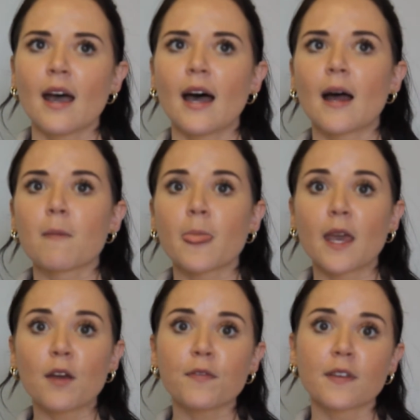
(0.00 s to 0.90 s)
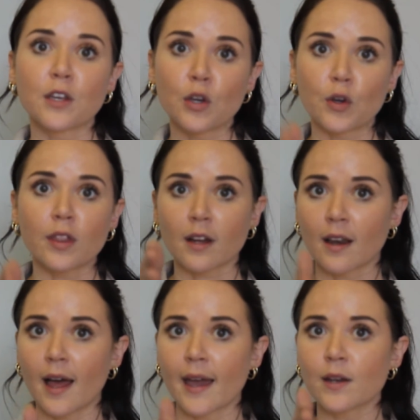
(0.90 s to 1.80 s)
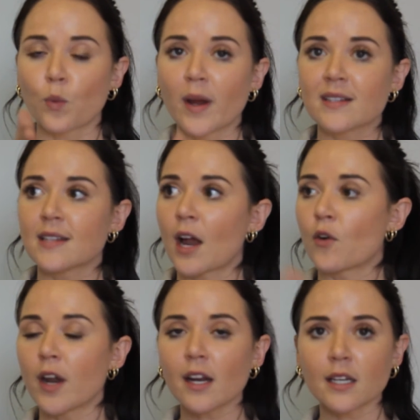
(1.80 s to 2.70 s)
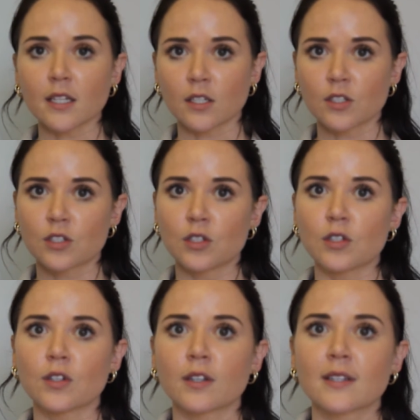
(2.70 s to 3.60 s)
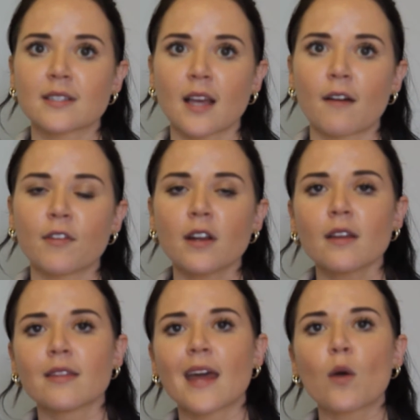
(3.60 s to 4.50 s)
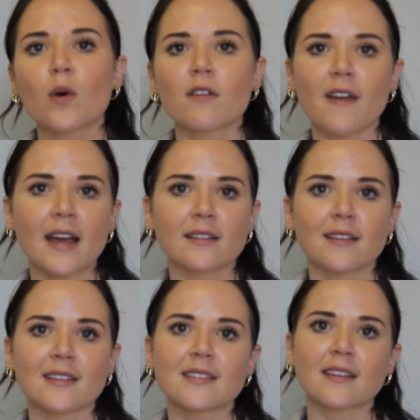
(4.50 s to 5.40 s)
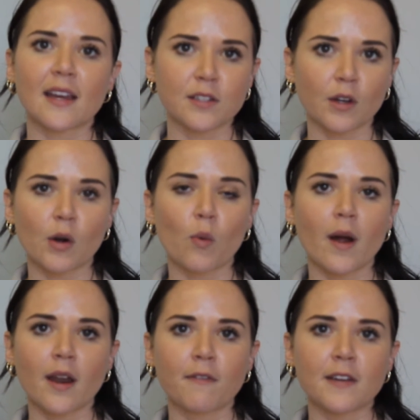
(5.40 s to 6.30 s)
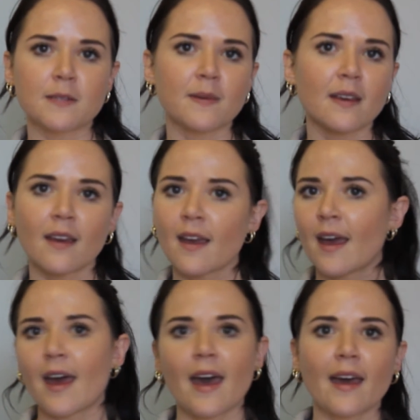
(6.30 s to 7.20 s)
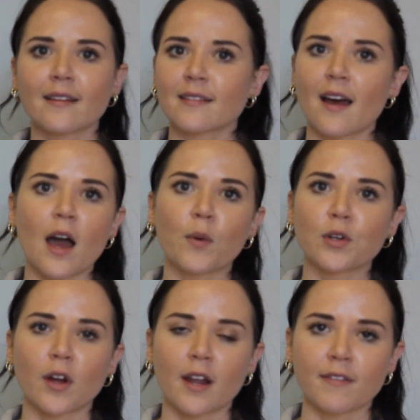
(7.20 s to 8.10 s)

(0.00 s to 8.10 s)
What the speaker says: If you, the client, went directly to Discovery, they would have acted as the category 1 FSP and I would not have